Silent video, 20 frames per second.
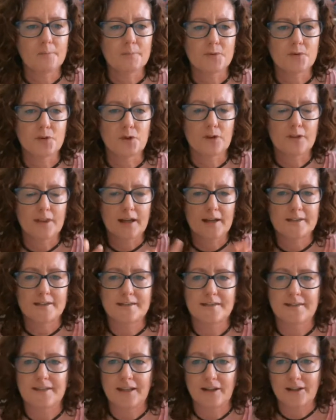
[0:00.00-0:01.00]
So
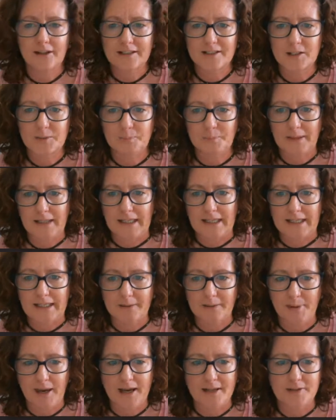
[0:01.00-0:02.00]
that's they're
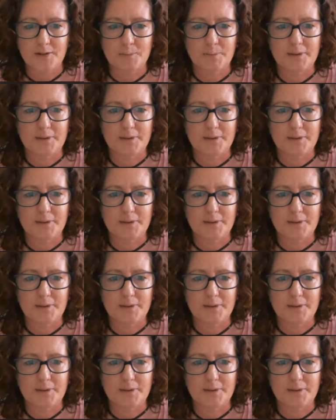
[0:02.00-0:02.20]
explaining patterns,